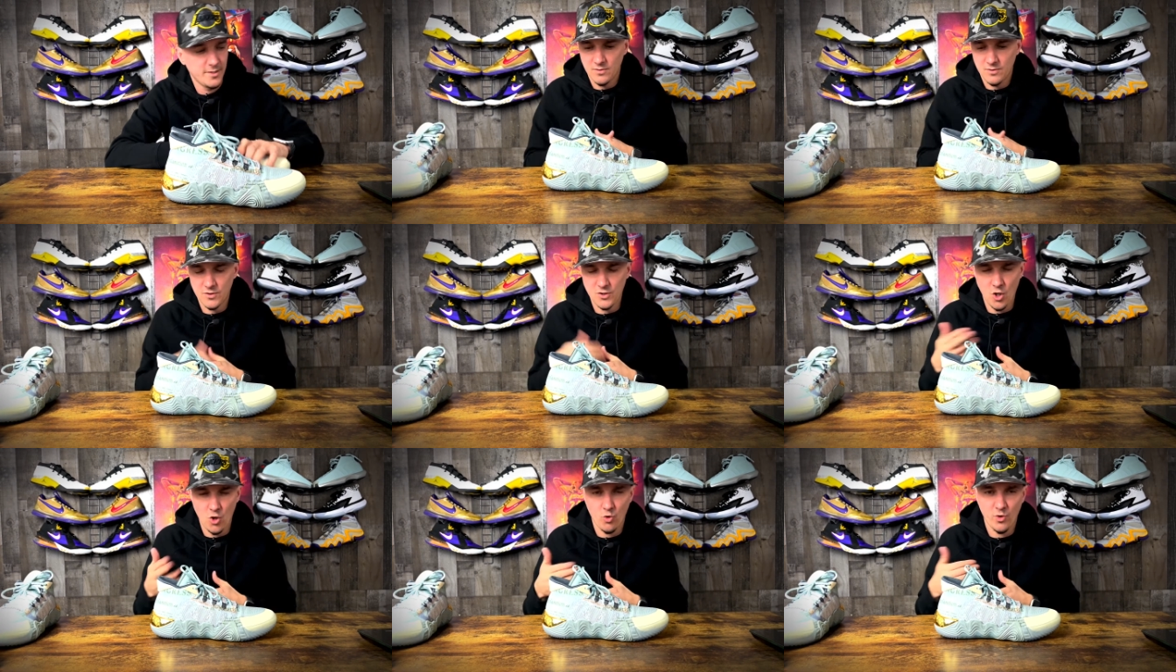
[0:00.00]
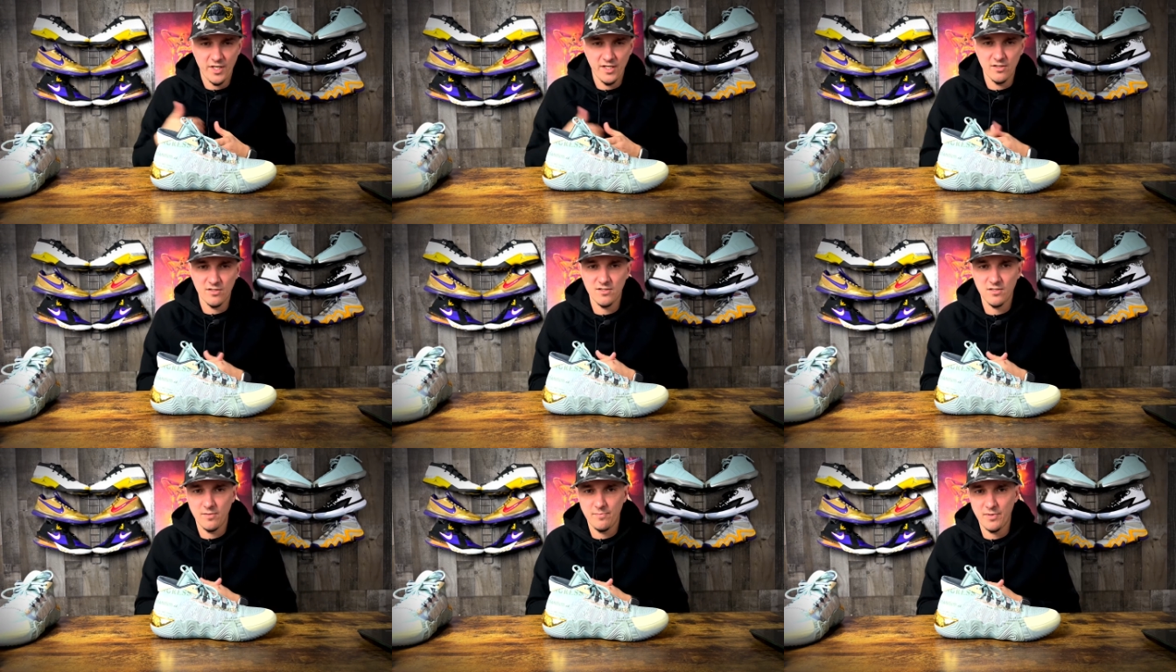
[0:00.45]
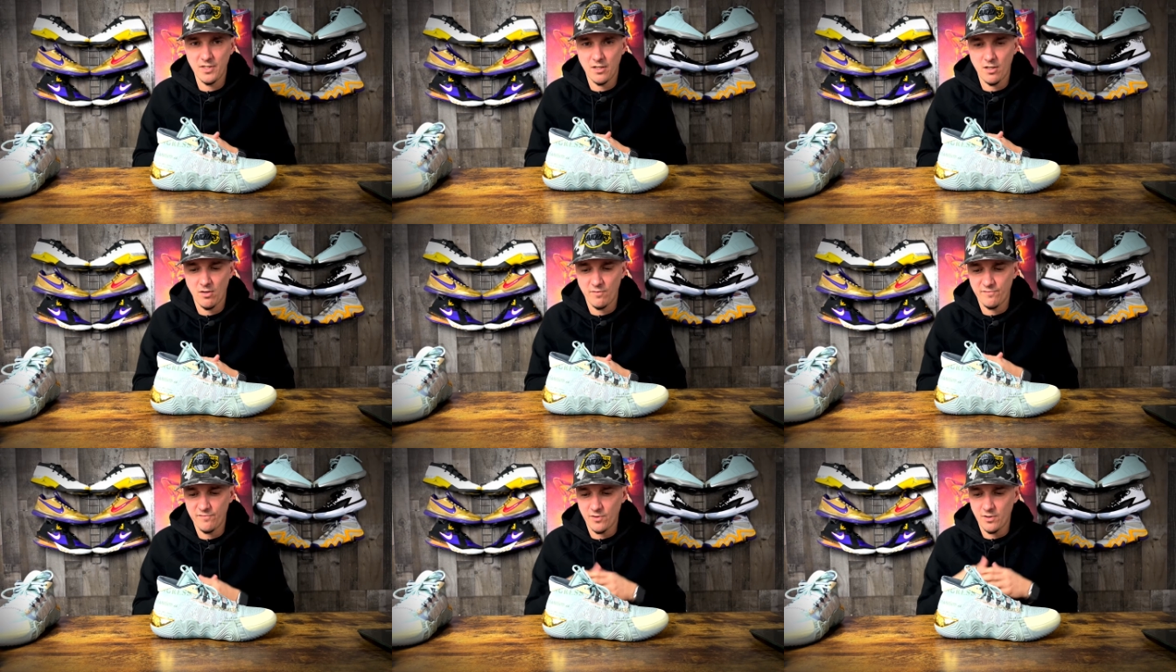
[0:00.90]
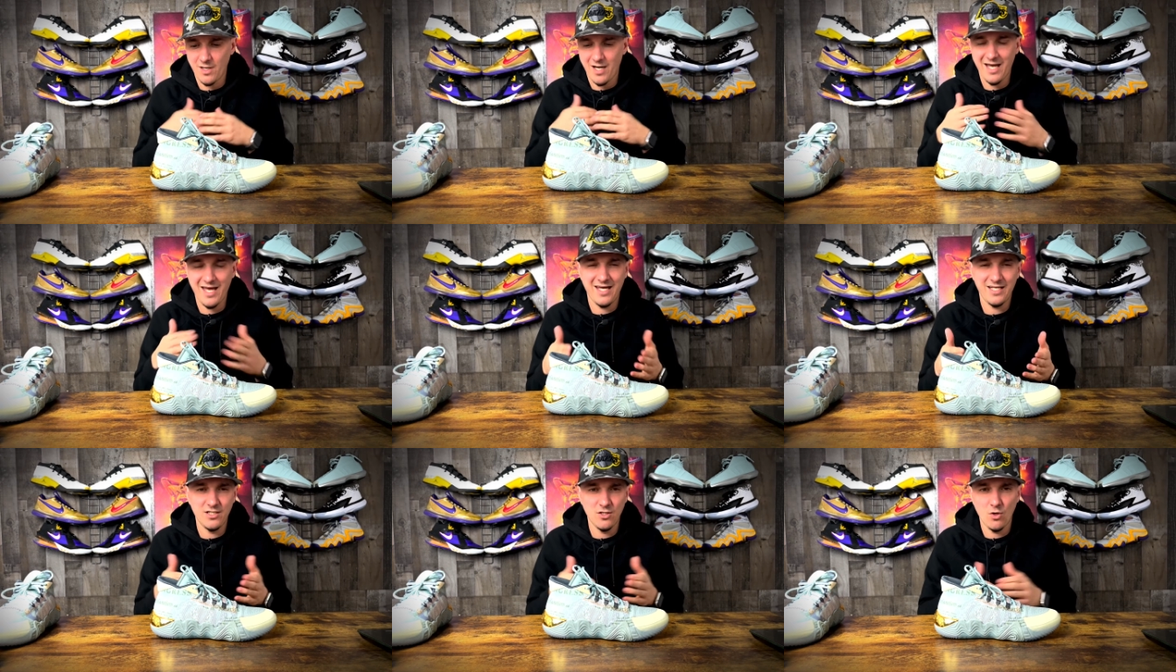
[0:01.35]
So heel slip and comfort. I
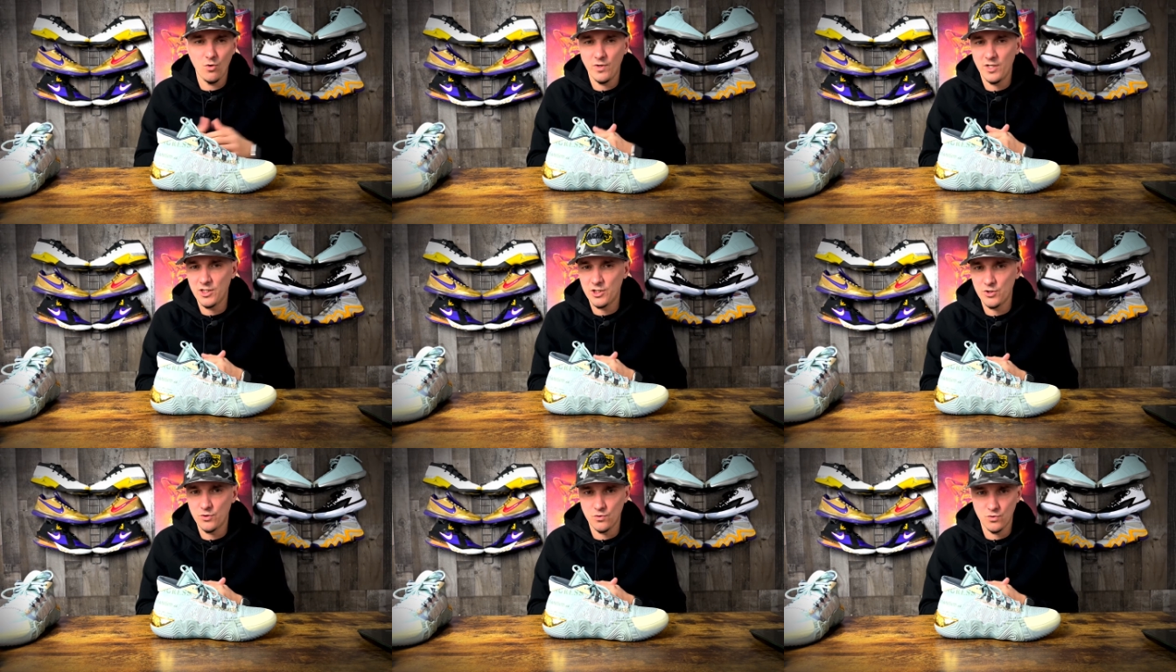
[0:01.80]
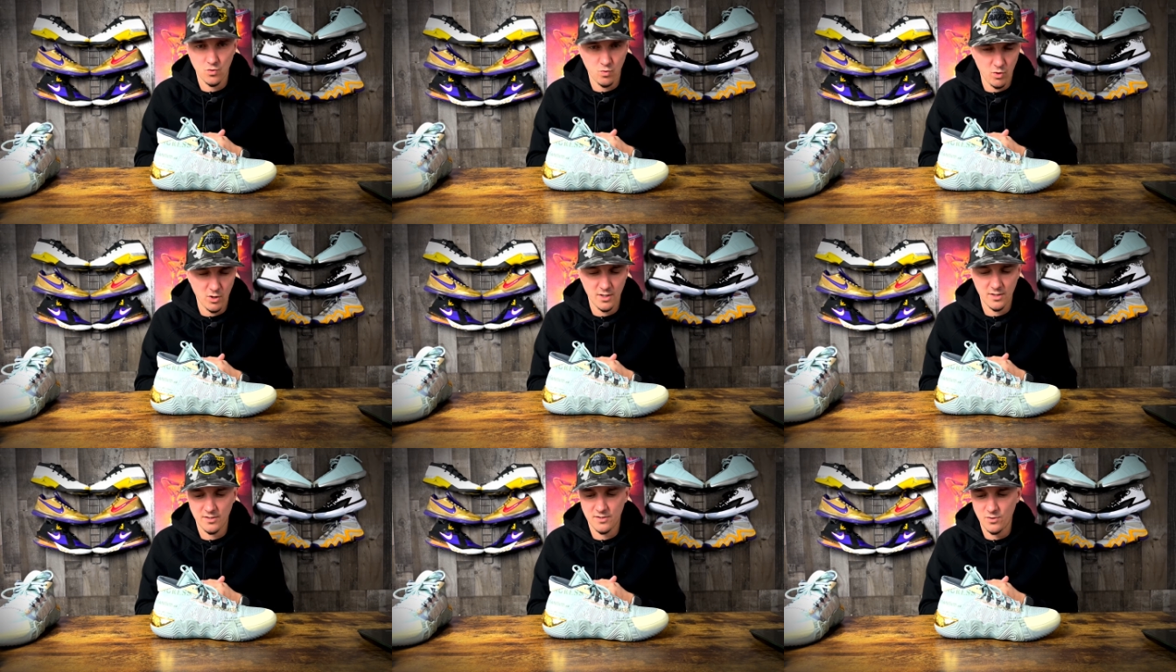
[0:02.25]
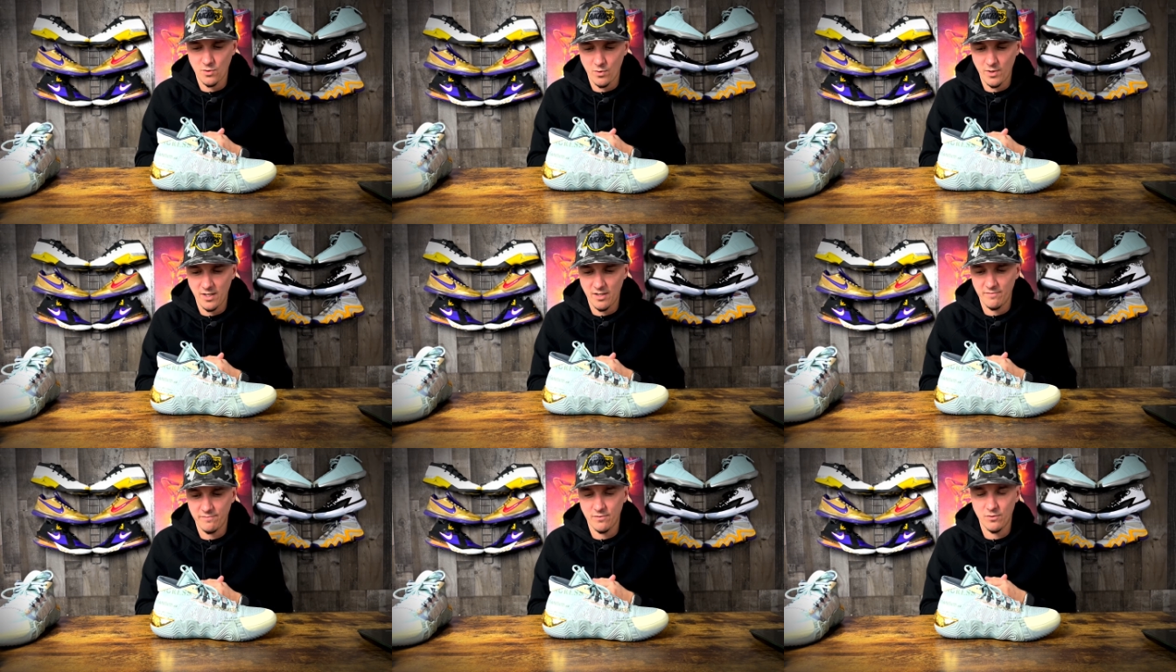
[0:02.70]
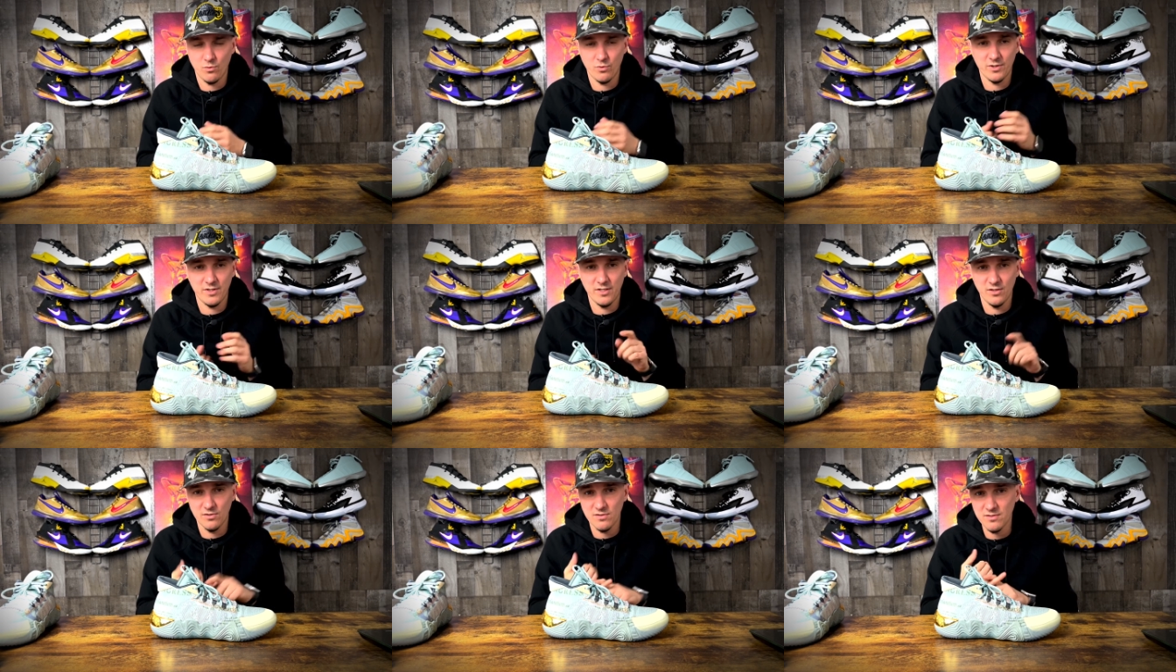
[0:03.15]
had no issues whatsoever with
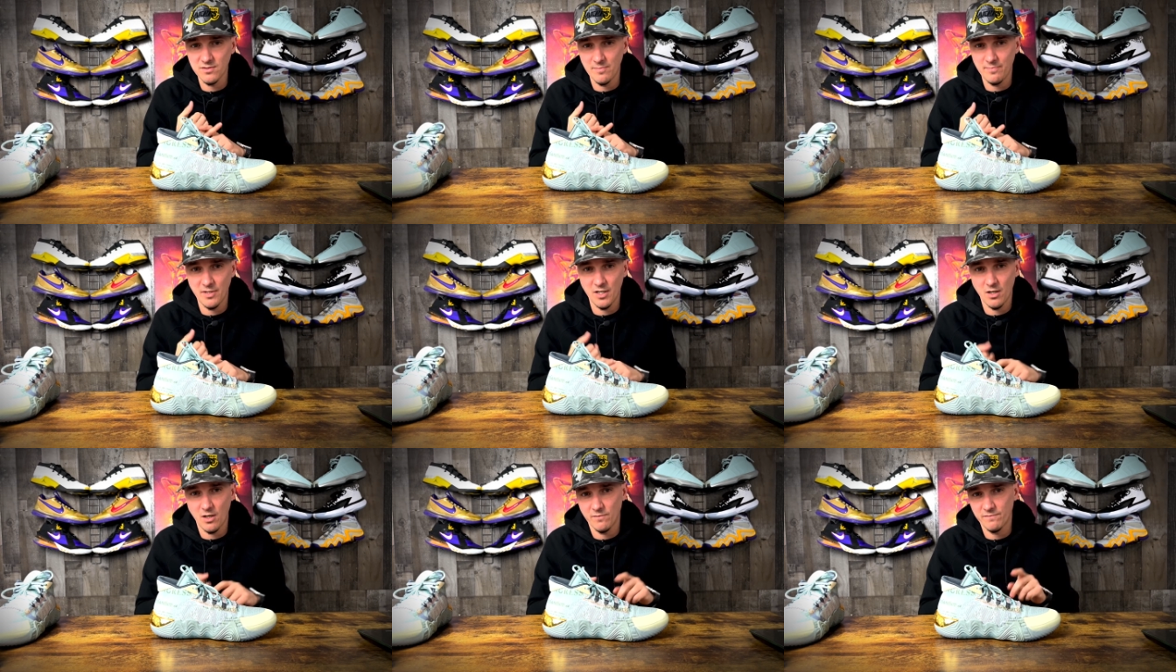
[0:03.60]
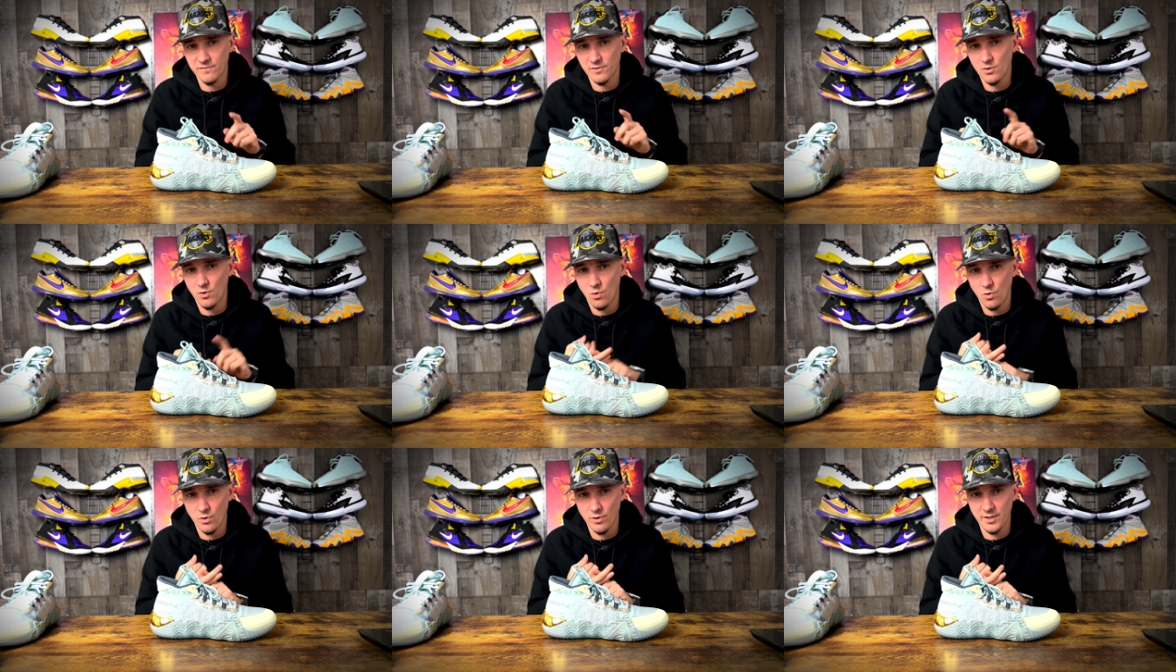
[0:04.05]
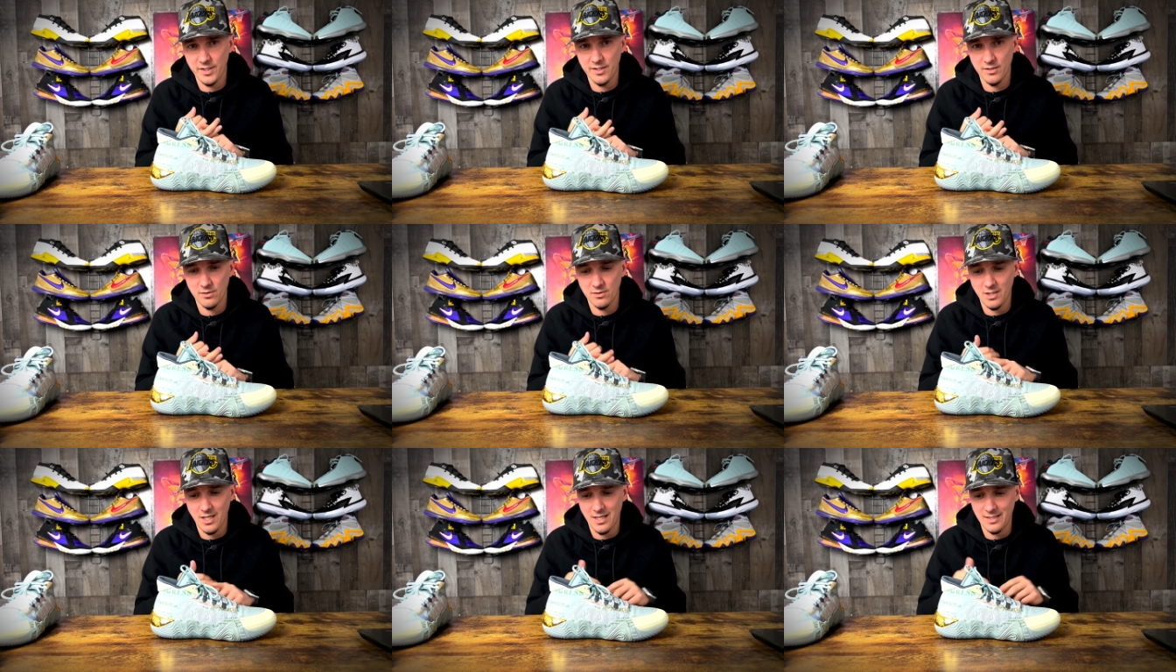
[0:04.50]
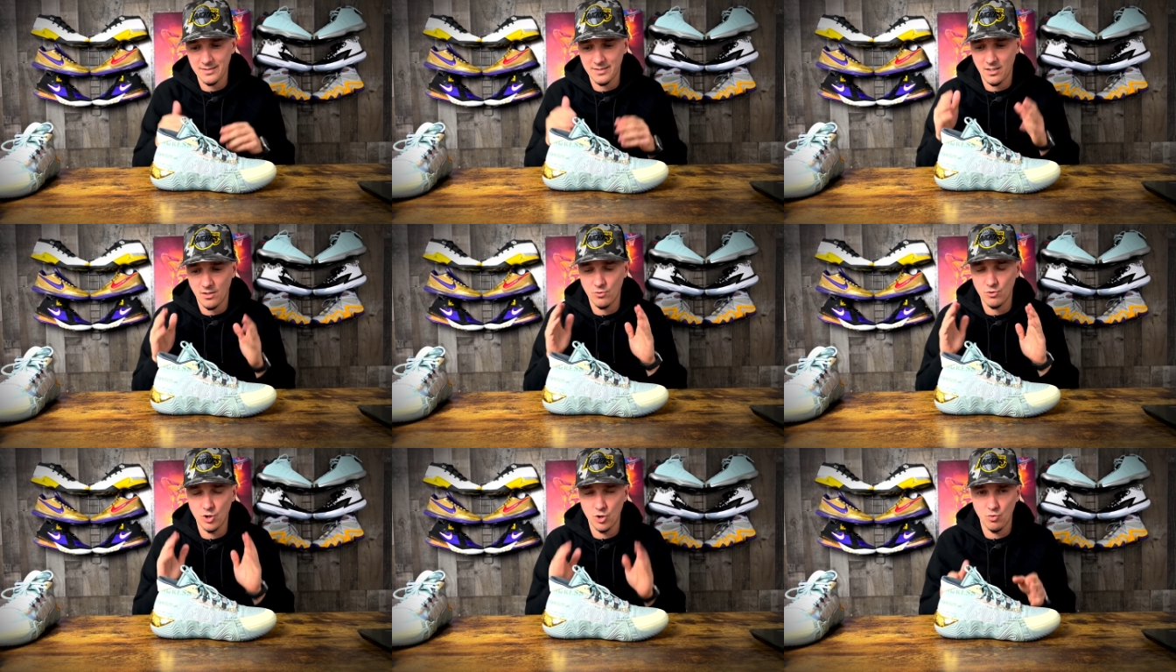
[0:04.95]
heel slip and comfort or heel lockdown.